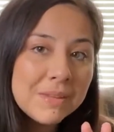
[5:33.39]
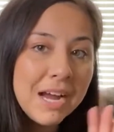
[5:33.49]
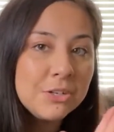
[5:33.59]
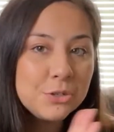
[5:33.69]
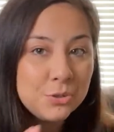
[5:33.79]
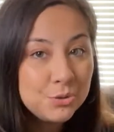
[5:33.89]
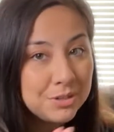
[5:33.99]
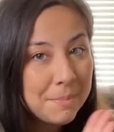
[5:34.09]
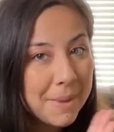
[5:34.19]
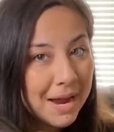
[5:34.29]
I do use
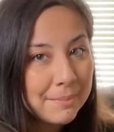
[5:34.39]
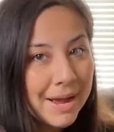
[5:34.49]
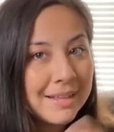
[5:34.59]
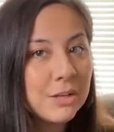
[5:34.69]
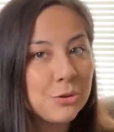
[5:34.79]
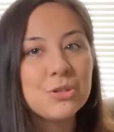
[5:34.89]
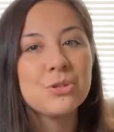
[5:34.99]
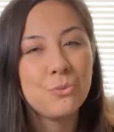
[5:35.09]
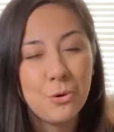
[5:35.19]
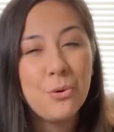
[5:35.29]
a backpack, like the
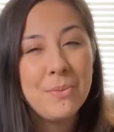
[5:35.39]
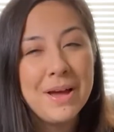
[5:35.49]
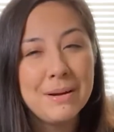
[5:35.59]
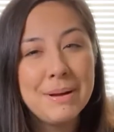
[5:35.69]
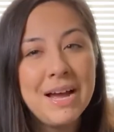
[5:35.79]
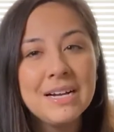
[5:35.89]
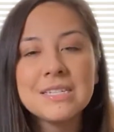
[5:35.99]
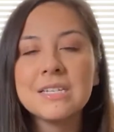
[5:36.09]
school backpacks,